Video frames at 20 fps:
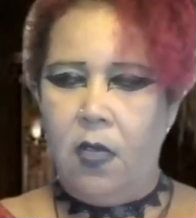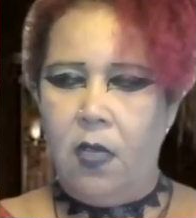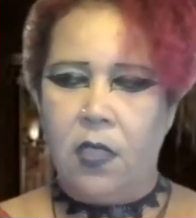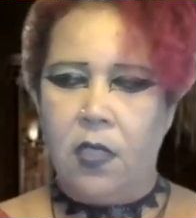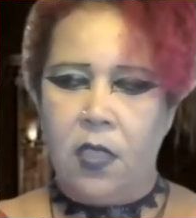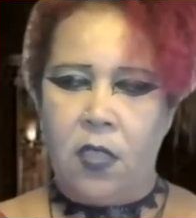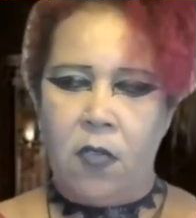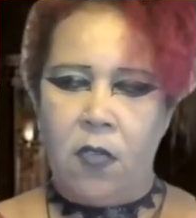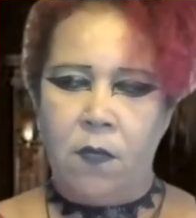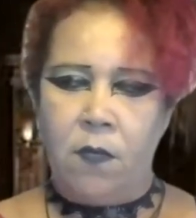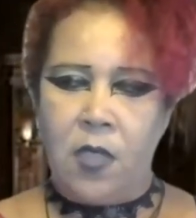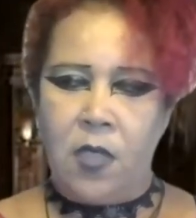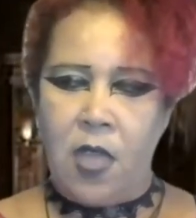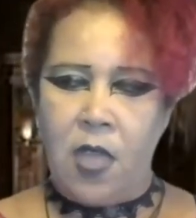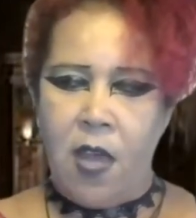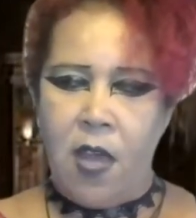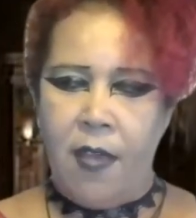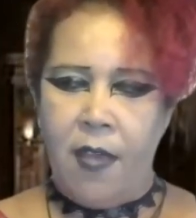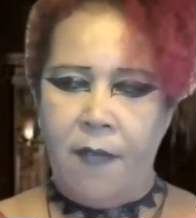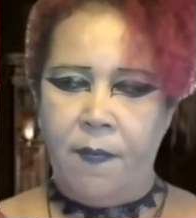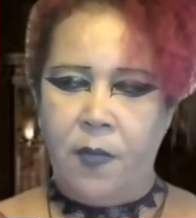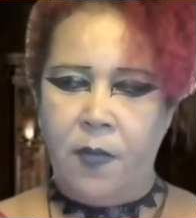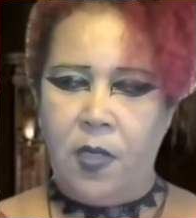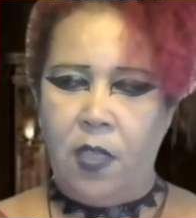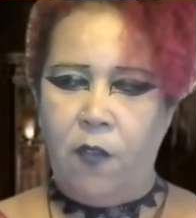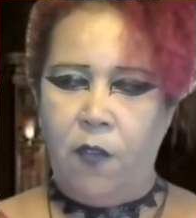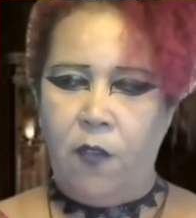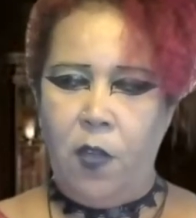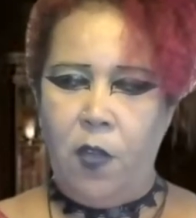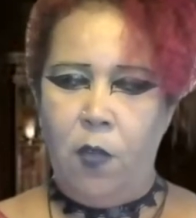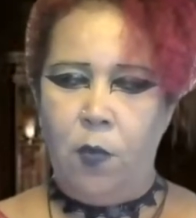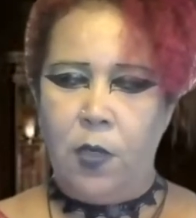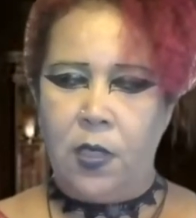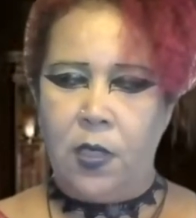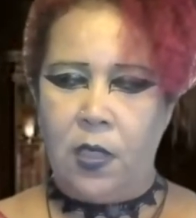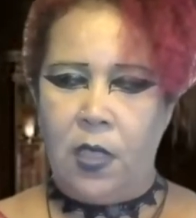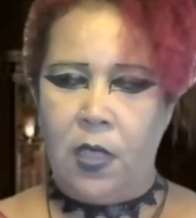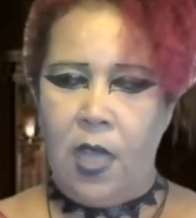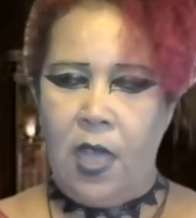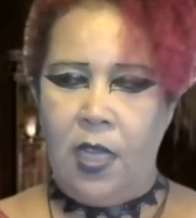Sometimes, if he was
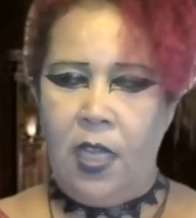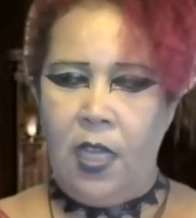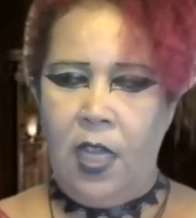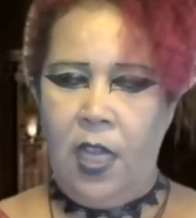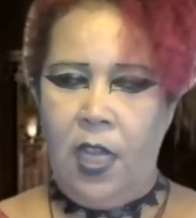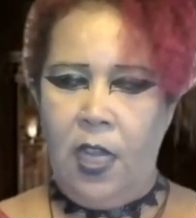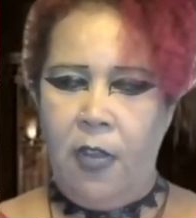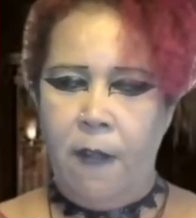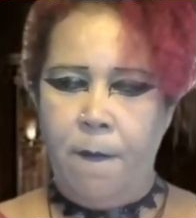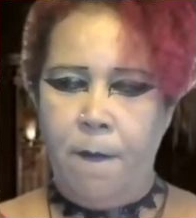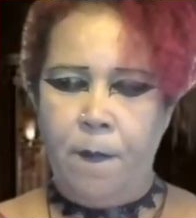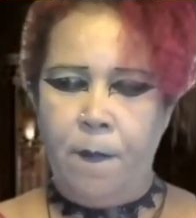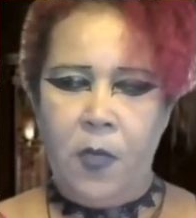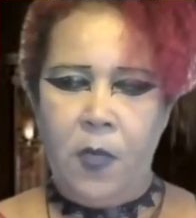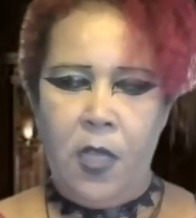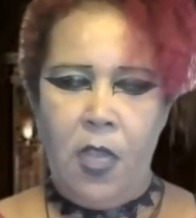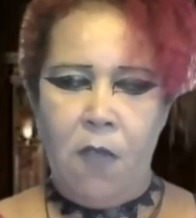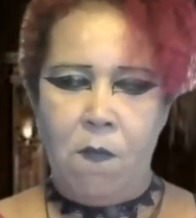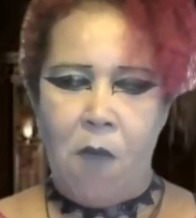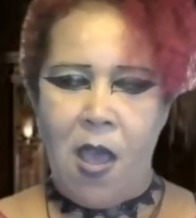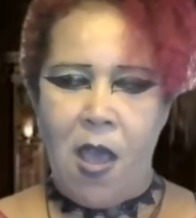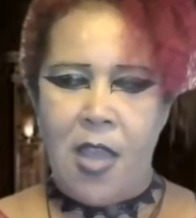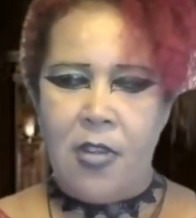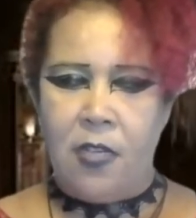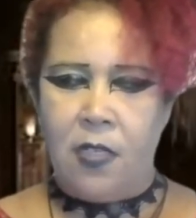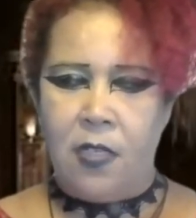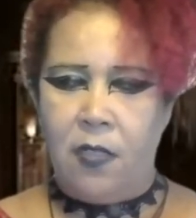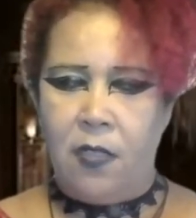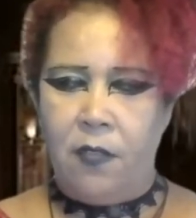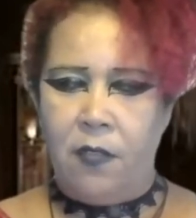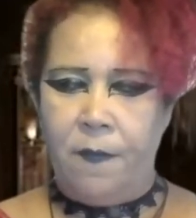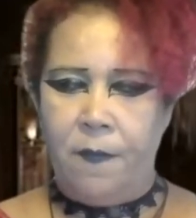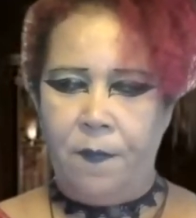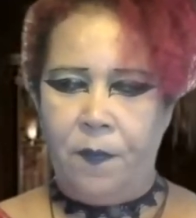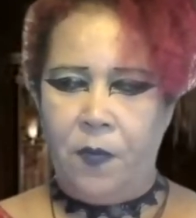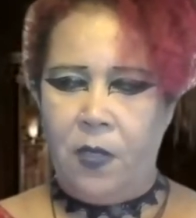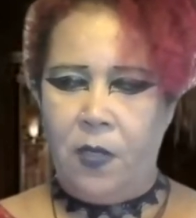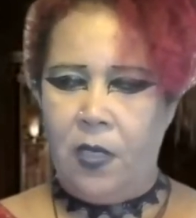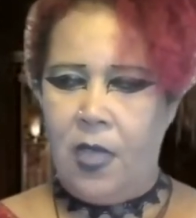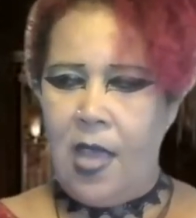lucky, he might
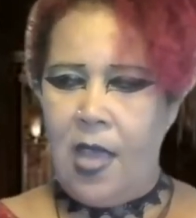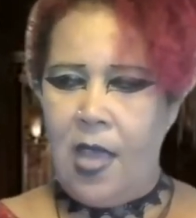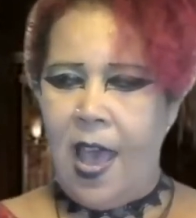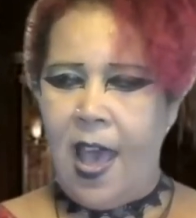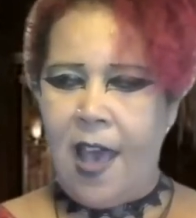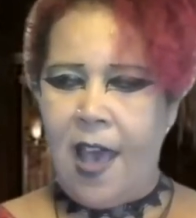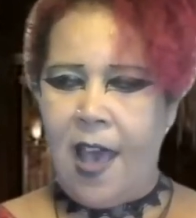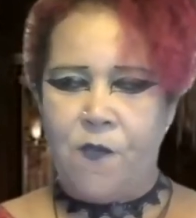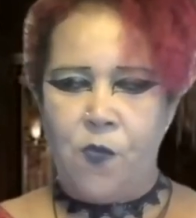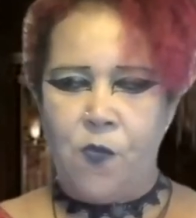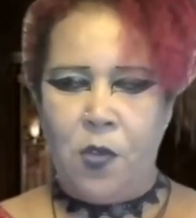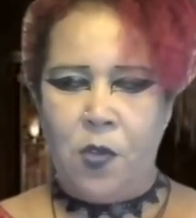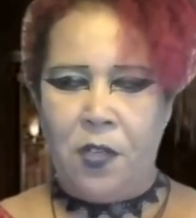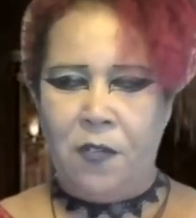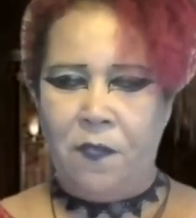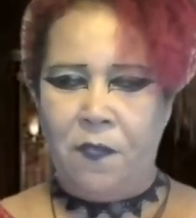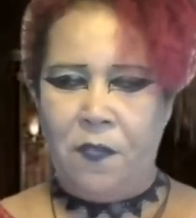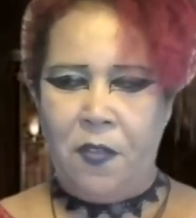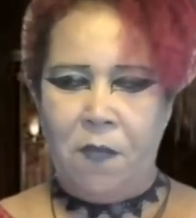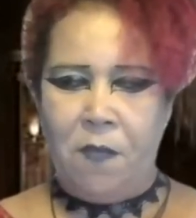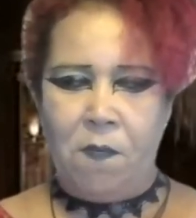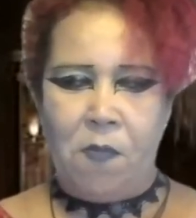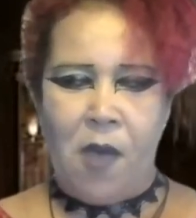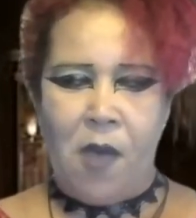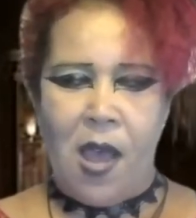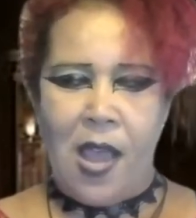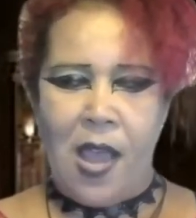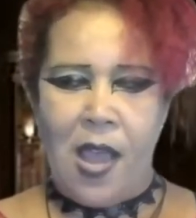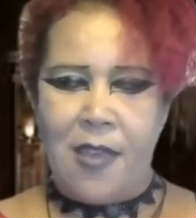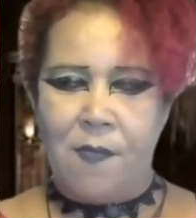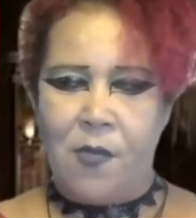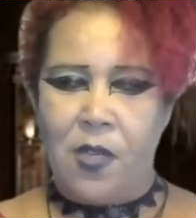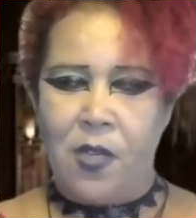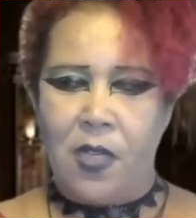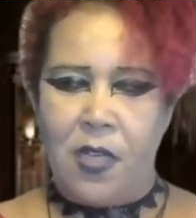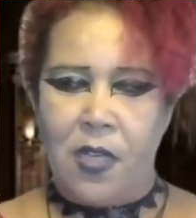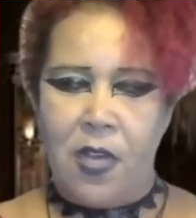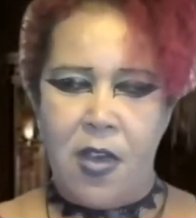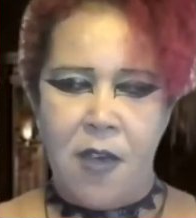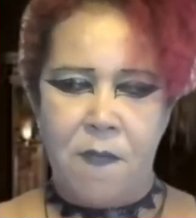have one of them buy him a
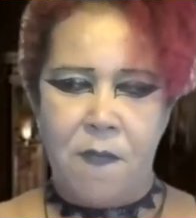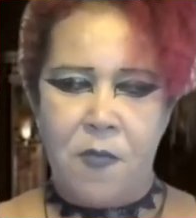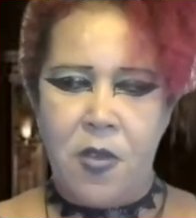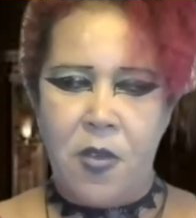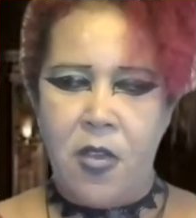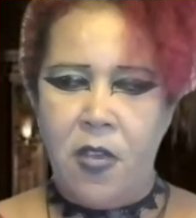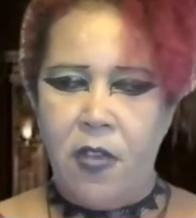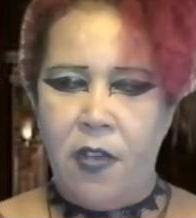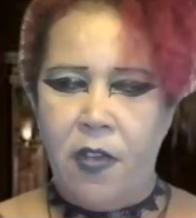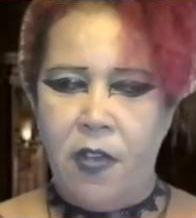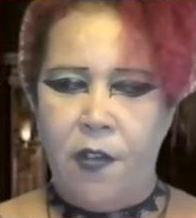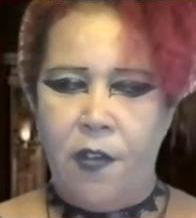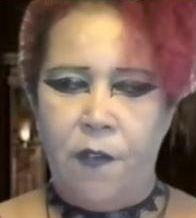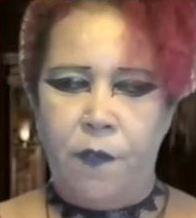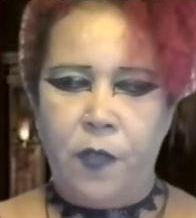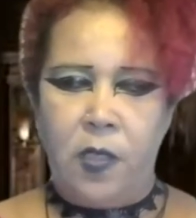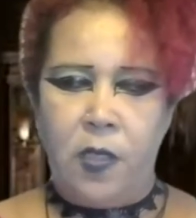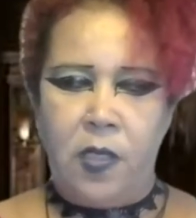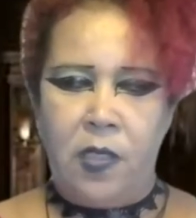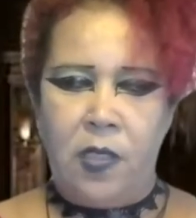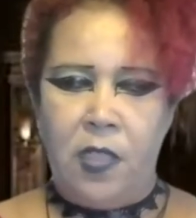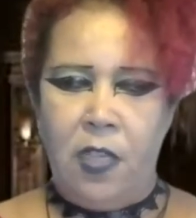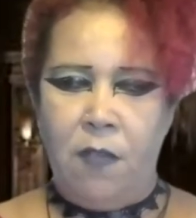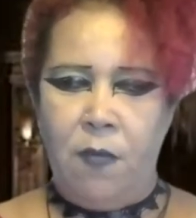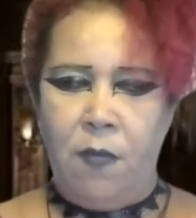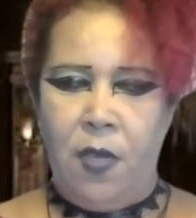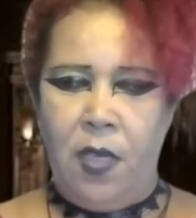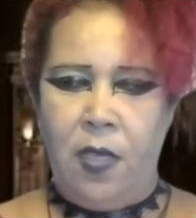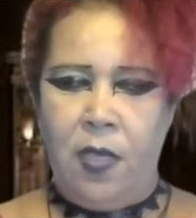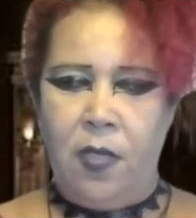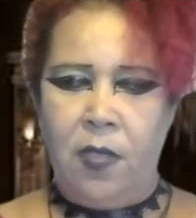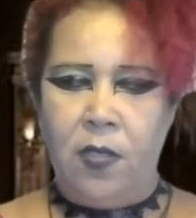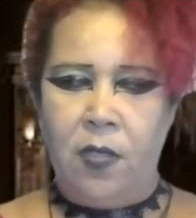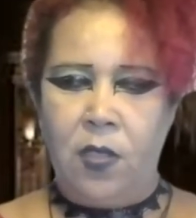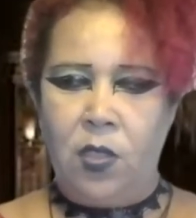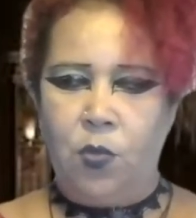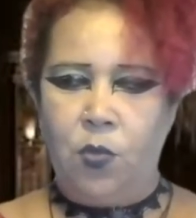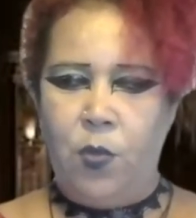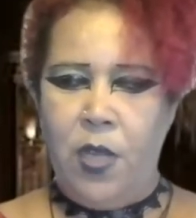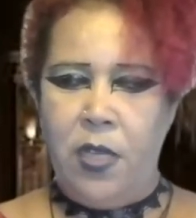cup of steaming
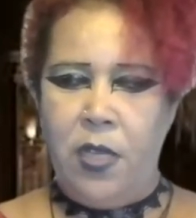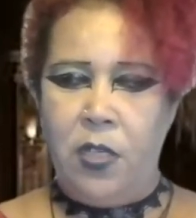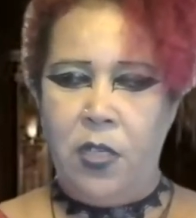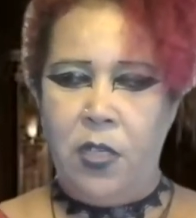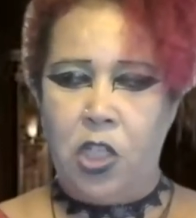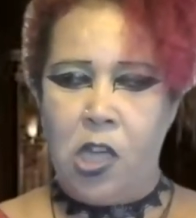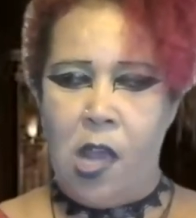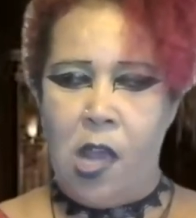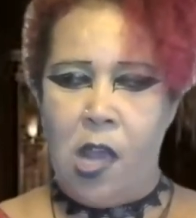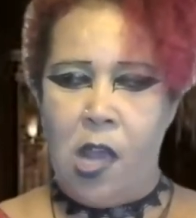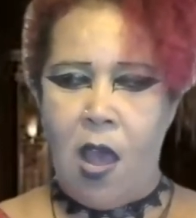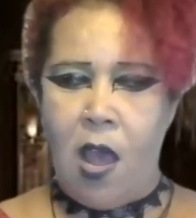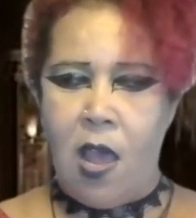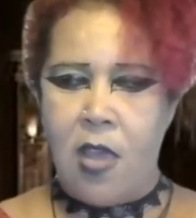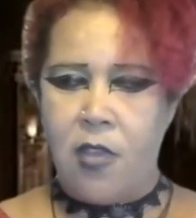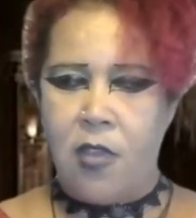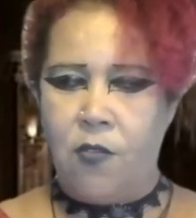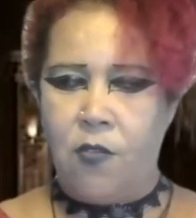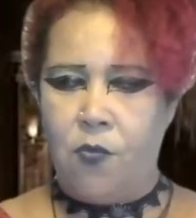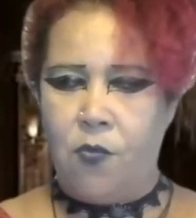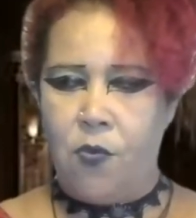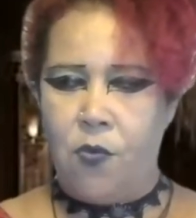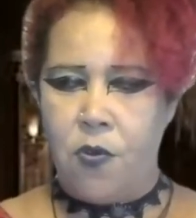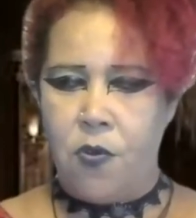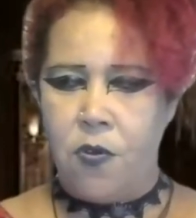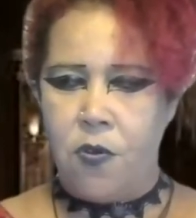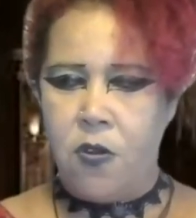sweet chai or